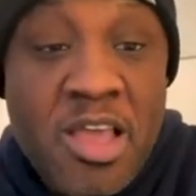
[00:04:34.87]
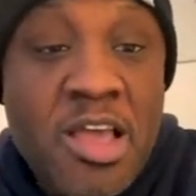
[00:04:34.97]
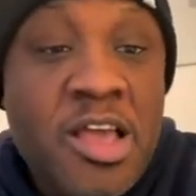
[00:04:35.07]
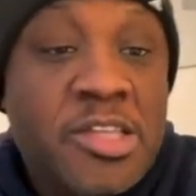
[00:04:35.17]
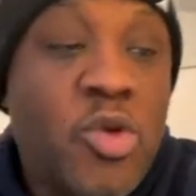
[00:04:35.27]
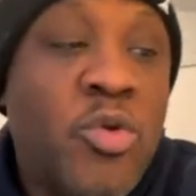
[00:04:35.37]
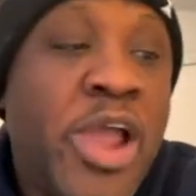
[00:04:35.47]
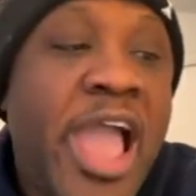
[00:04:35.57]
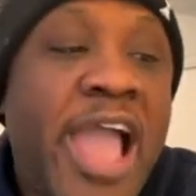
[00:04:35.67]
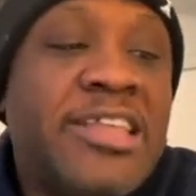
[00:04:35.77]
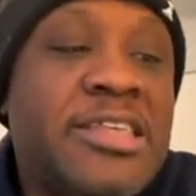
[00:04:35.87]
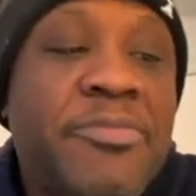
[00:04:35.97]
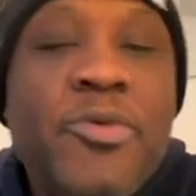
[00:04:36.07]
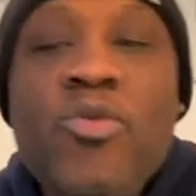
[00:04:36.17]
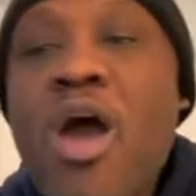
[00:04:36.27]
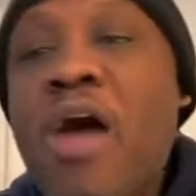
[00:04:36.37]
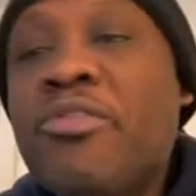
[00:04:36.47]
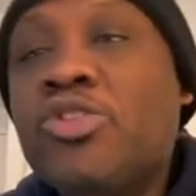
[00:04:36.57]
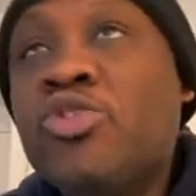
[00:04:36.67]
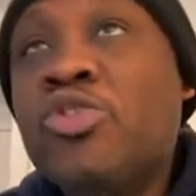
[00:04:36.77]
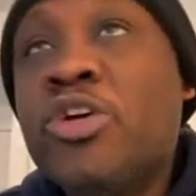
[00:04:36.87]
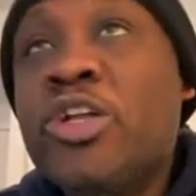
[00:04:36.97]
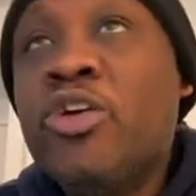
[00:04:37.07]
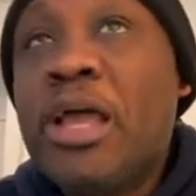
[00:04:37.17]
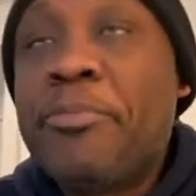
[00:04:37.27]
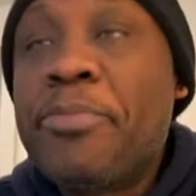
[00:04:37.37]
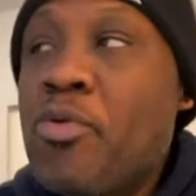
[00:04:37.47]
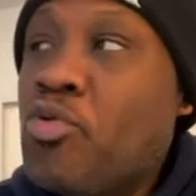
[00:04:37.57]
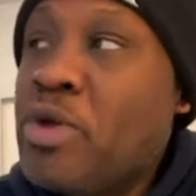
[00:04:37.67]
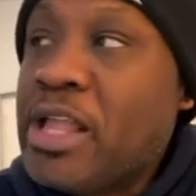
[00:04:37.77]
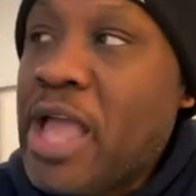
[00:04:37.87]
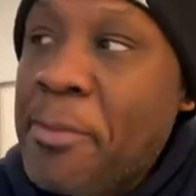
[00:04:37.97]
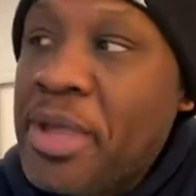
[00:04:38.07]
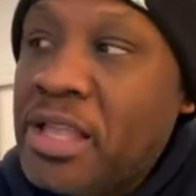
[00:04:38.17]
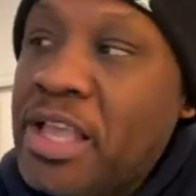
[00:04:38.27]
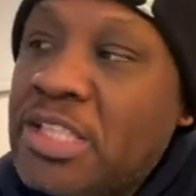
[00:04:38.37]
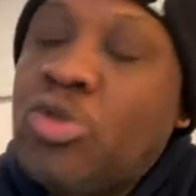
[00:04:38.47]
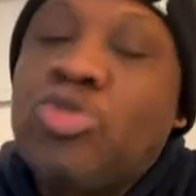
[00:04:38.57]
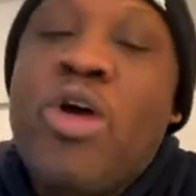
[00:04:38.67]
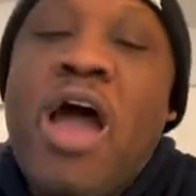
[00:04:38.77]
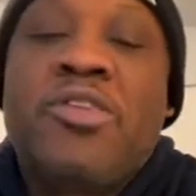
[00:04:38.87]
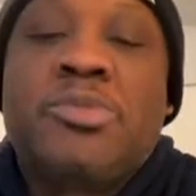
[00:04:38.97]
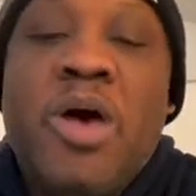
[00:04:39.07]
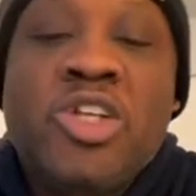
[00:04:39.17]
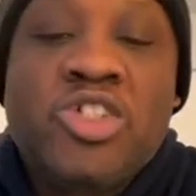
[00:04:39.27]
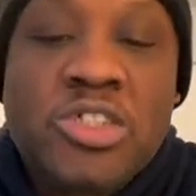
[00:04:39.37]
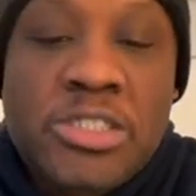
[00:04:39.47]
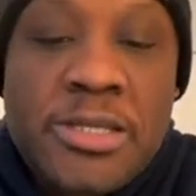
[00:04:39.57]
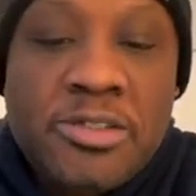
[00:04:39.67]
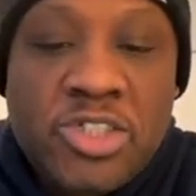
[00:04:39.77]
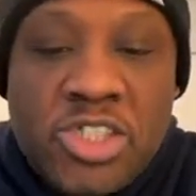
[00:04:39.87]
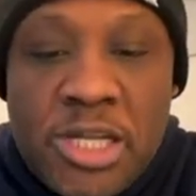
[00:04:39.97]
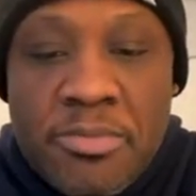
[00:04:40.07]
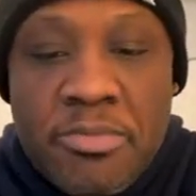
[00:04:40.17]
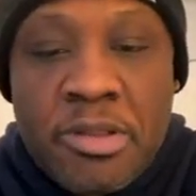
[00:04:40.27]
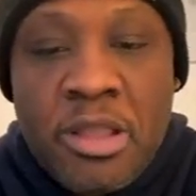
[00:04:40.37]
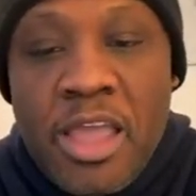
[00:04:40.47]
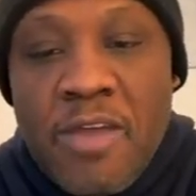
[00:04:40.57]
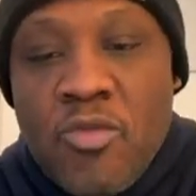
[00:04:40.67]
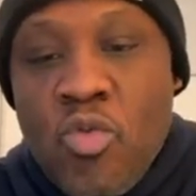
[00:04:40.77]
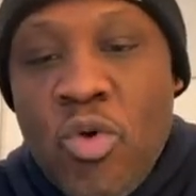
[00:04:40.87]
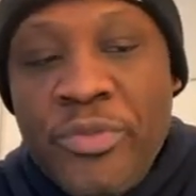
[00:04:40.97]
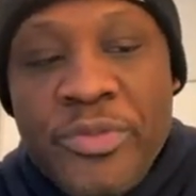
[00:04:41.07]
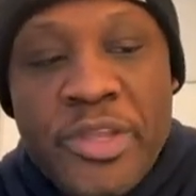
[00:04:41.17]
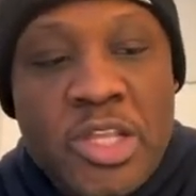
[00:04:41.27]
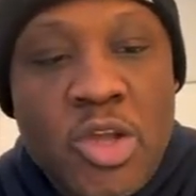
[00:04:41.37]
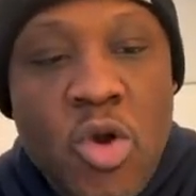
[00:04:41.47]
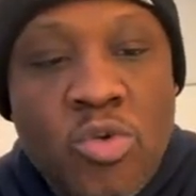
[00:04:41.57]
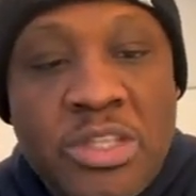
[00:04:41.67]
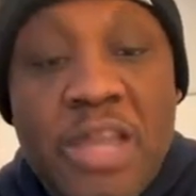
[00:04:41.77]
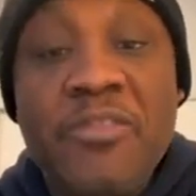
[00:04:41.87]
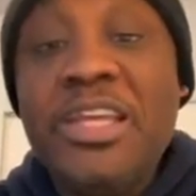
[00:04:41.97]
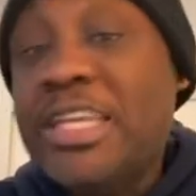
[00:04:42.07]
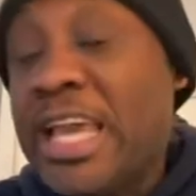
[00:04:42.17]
So it's simple with artists too, like people, I mean, it's good to have sponsorship, but not everyone, definitely get it.